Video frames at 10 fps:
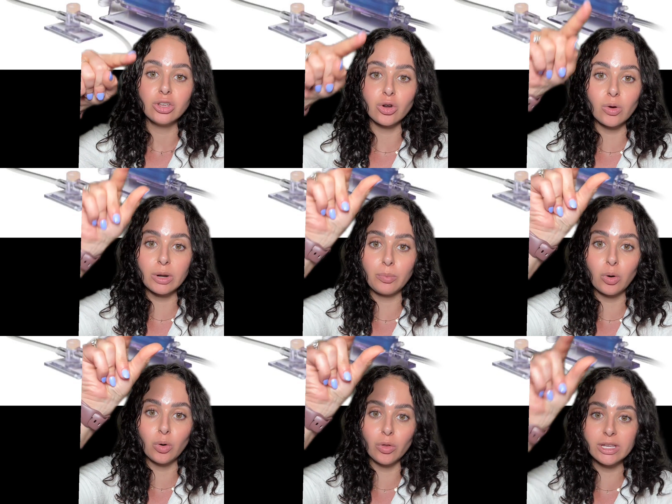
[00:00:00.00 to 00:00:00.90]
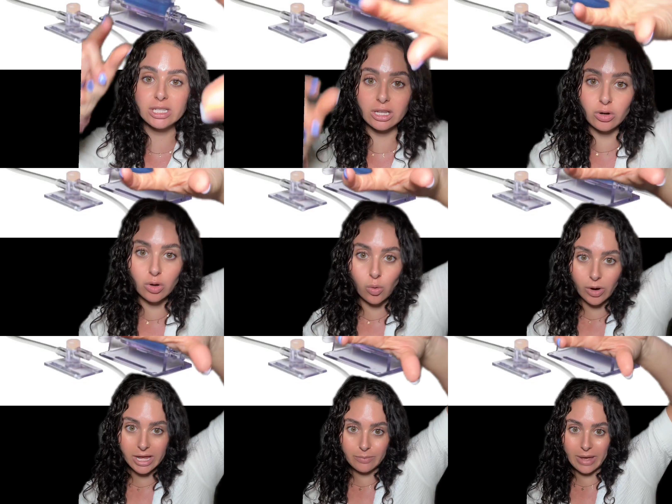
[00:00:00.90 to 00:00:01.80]
you're going to pull this little
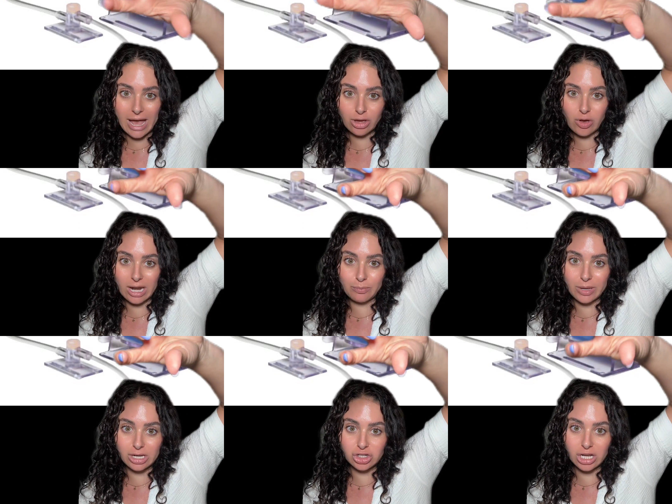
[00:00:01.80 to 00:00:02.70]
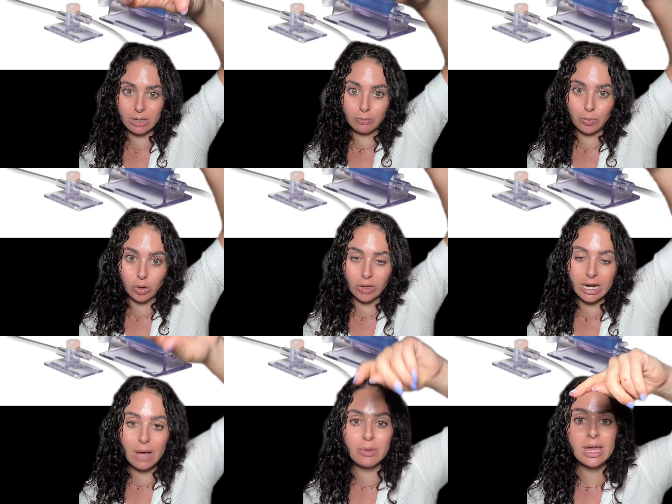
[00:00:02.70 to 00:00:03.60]
accordion back, you kind of pinch it and pull it
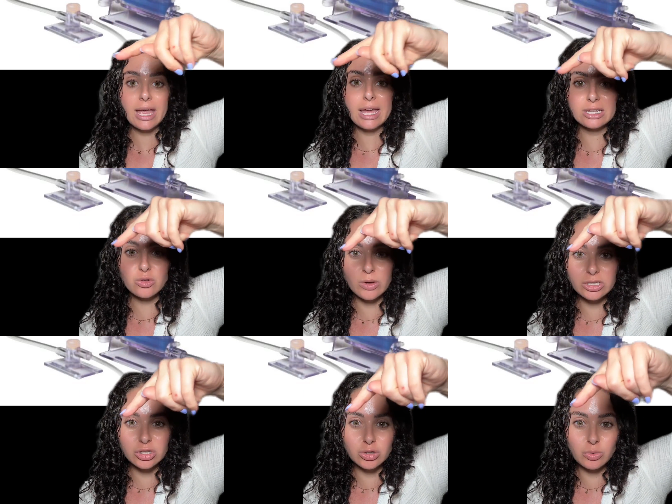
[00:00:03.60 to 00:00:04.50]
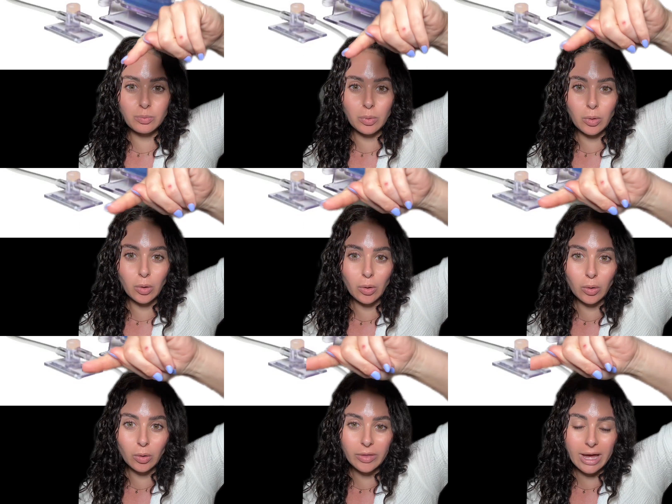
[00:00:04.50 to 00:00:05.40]
up and it's going to
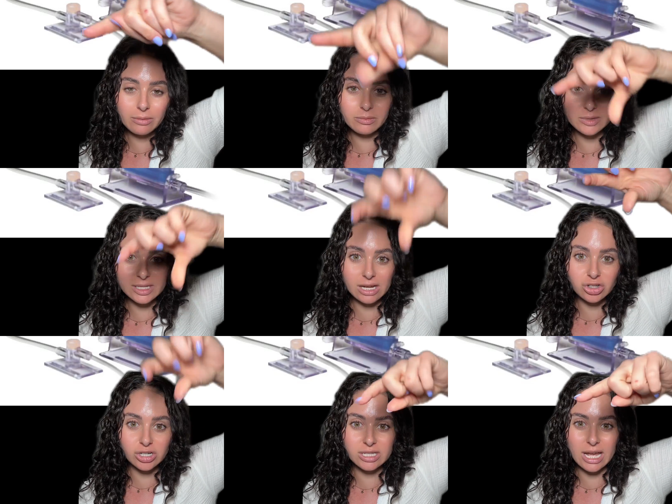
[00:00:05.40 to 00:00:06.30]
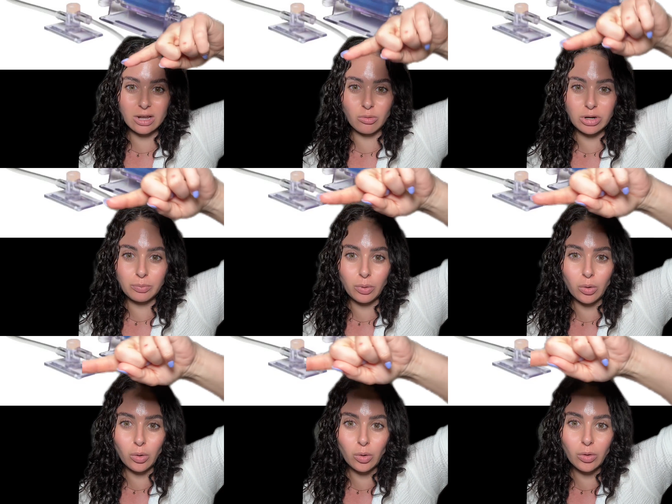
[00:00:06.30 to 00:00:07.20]
pull that suction is kind of going to
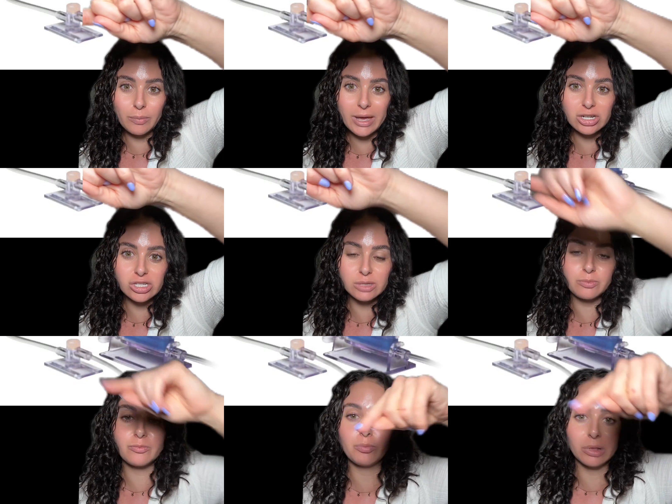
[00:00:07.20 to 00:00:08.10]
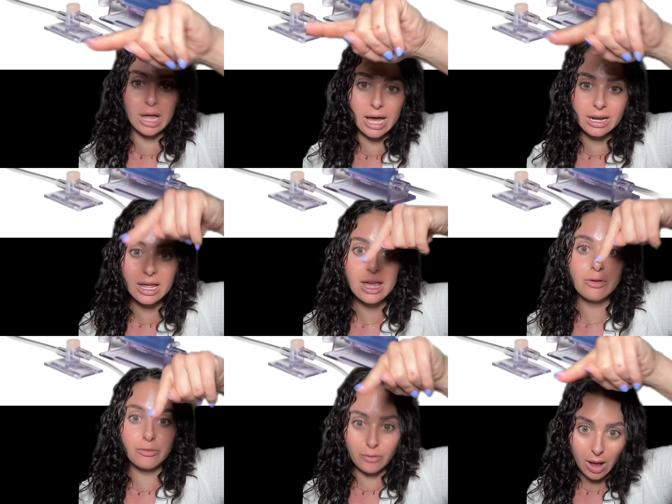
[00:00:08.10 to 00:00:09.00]
pull the patient's blood
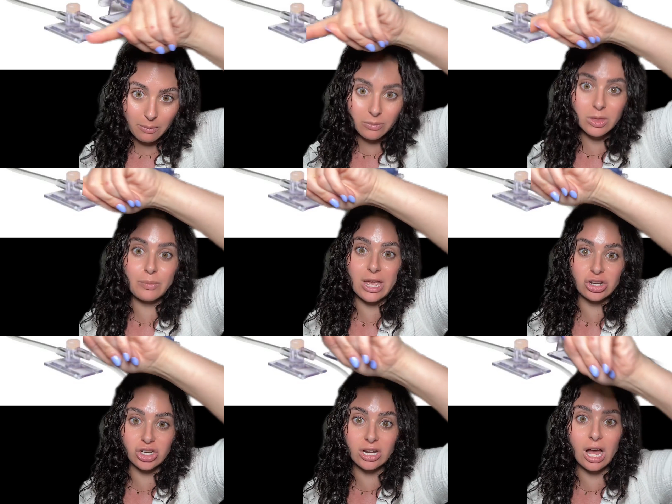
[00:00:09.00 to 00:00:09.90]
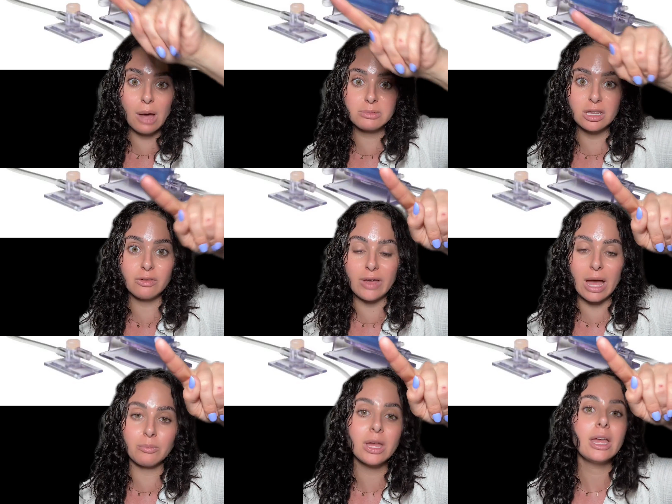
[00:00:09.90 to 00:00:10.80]
from the patient up to the vamp